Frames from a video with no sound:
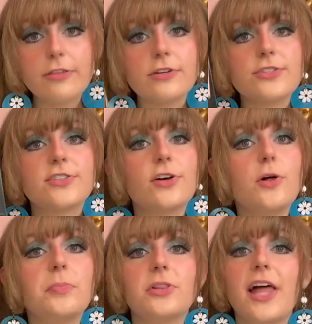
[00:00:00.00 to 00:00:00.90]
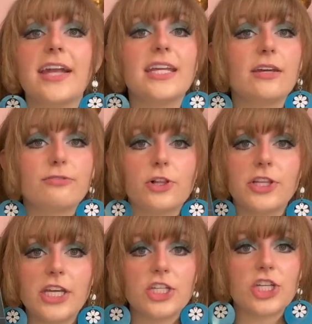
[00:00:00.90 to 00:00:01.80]
there still plenty of
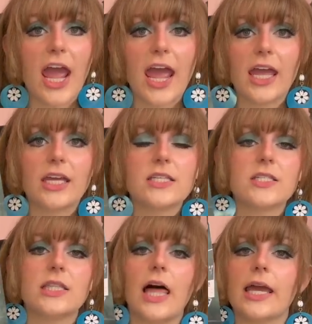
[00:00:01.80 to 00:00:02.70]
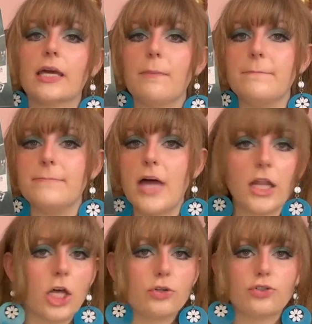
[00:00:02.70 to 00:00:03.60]
cliches like
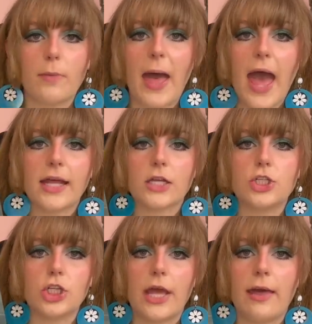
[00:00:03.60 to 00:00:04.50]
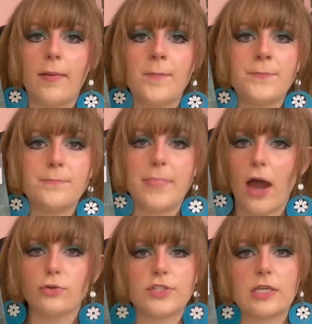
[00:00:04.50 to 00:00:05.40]
melodramatic Jim,
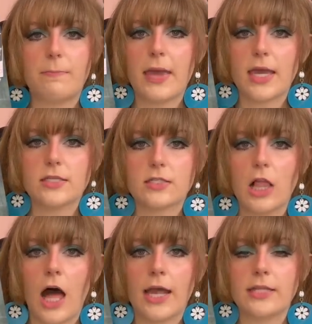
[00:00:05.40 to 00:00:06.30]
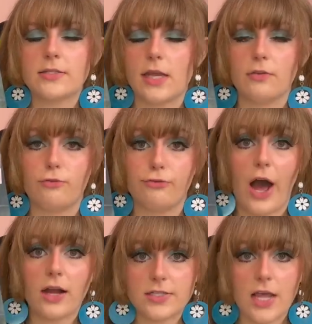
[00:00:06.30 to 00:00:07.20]
bouncy bass lines, and
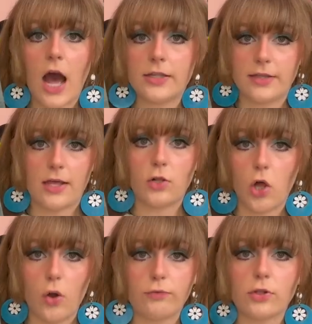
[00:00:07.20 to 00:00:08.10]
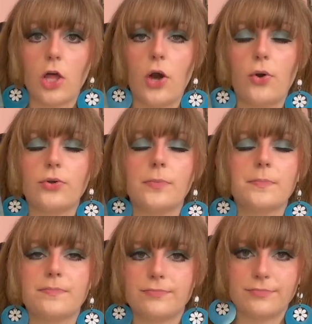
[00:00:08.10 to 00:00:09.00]
Vox Continental overload?
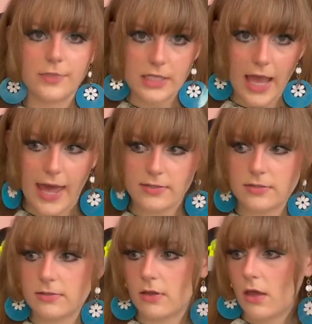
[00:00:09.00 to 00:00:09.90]
Yes.